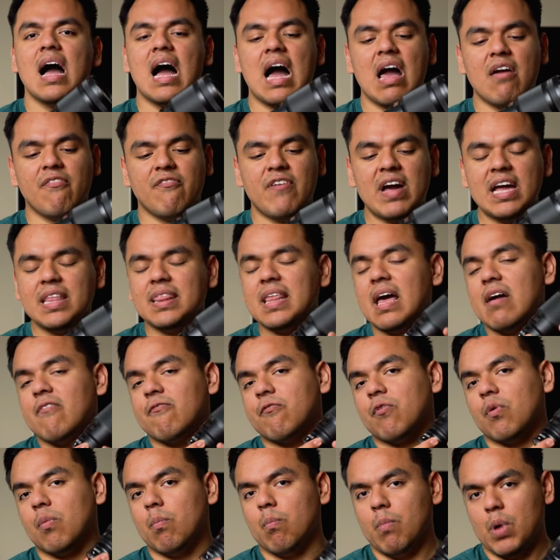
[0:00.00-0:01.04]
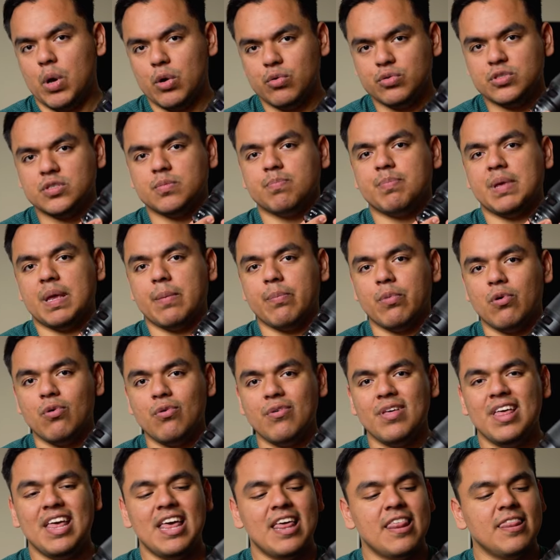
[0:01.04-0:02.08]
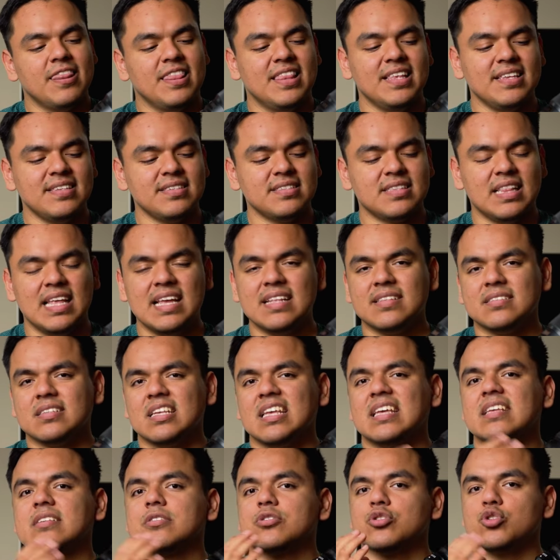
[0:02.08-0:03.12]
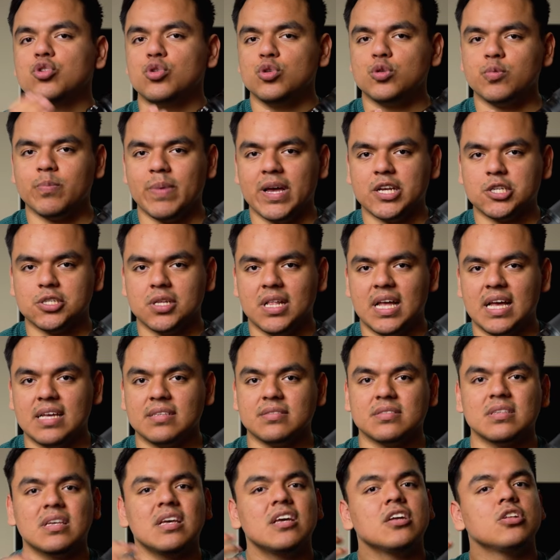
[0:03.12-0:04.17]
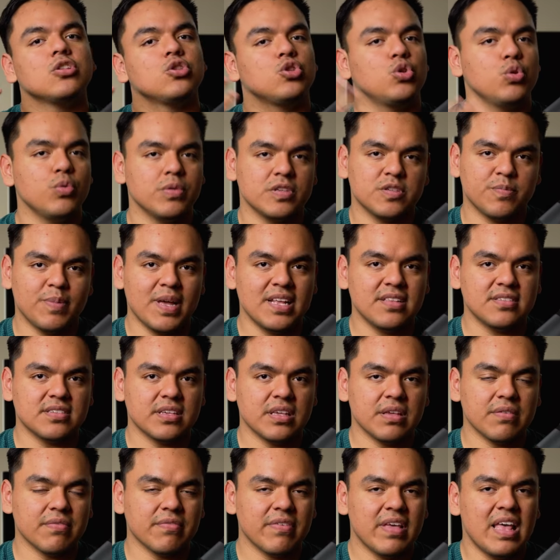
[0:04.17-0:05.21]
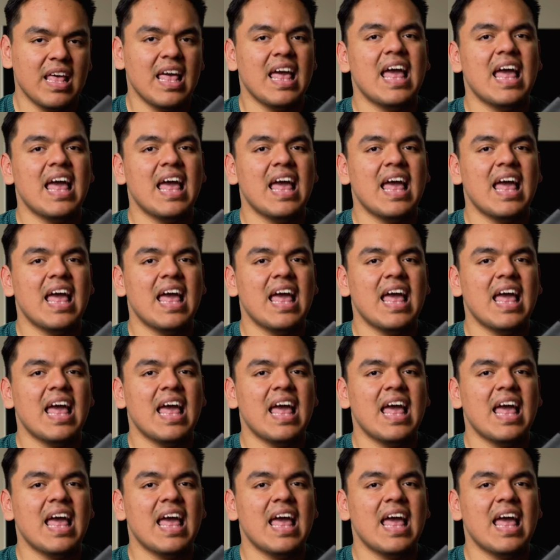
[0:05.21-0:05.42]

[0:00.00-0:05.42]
I find that for most people, this lens is too specialized, too expensive,